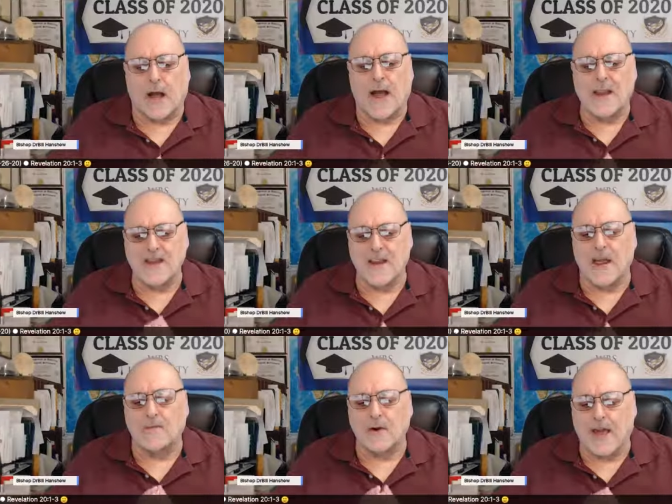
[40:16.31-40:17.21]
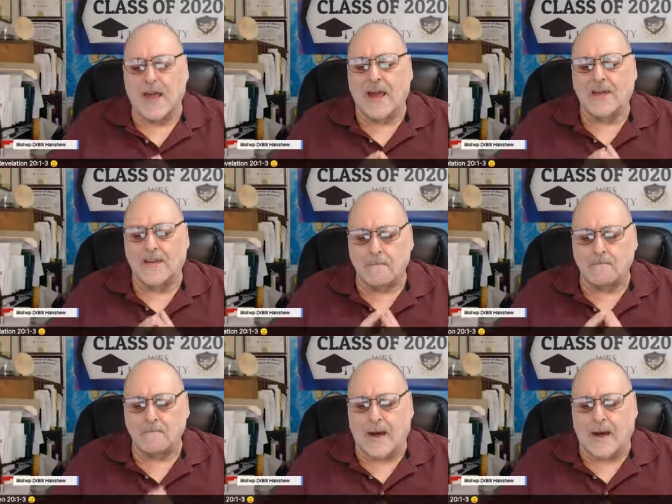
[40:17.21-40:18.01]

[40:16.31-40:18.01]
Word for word: I never had a